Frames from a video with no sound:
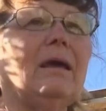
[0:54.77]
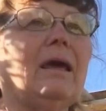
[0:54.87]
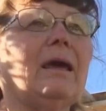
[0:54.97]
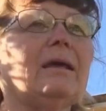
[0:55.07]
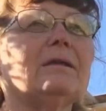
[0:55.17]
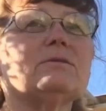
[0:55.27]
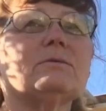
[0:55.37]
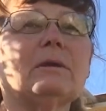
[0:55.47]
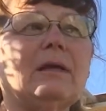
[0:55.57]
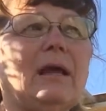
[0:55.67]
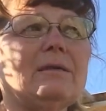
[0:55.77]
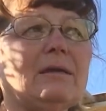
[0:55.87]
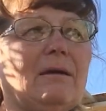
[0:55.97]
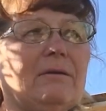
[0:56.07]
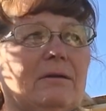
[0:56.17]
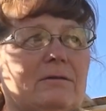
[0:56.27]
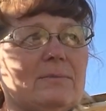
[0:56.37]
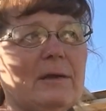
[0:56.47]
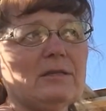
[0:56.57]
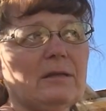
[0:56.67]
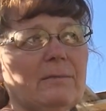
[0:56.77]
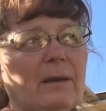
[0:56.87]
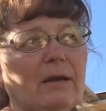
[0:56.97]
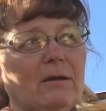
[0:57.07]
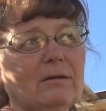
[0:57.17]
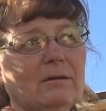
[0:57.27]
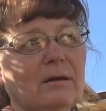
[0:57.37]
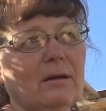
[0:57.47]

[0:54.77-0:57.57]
and it's really nice out here, especially in my garden.